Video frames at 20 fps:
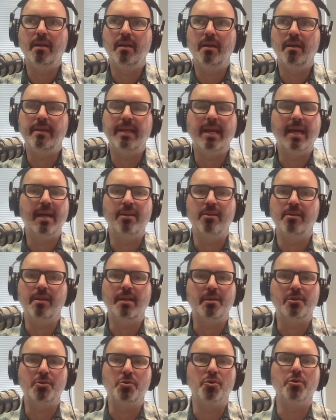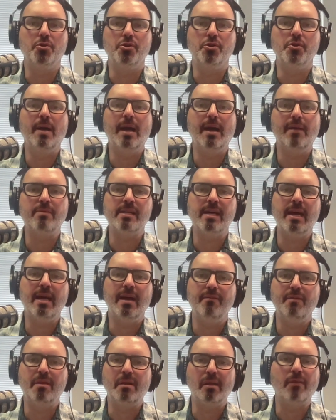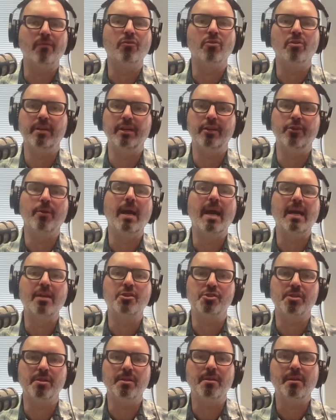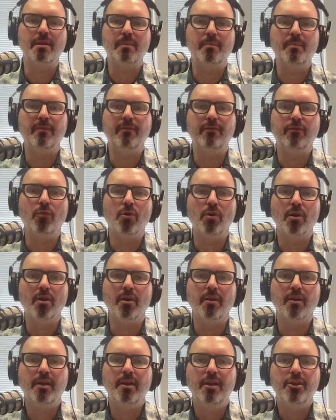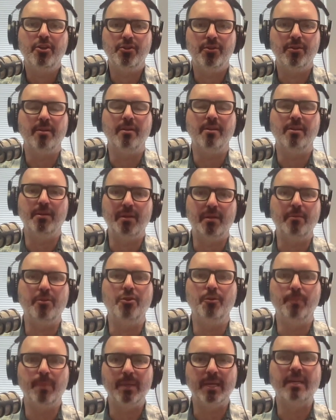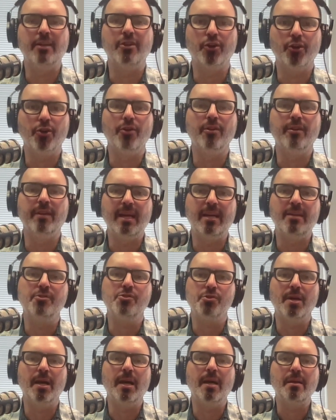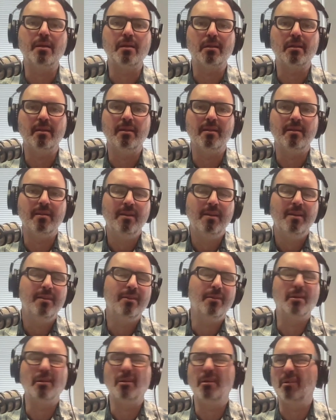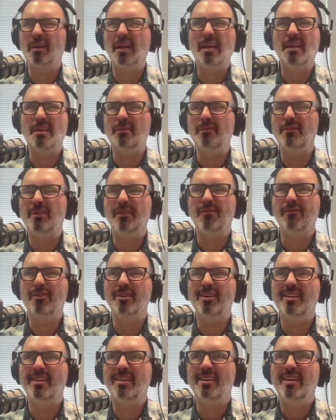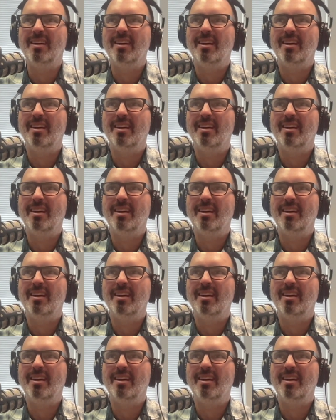yeah, it's true. You have to have several interactions before you begin to earn that trust. And there's all kinds of different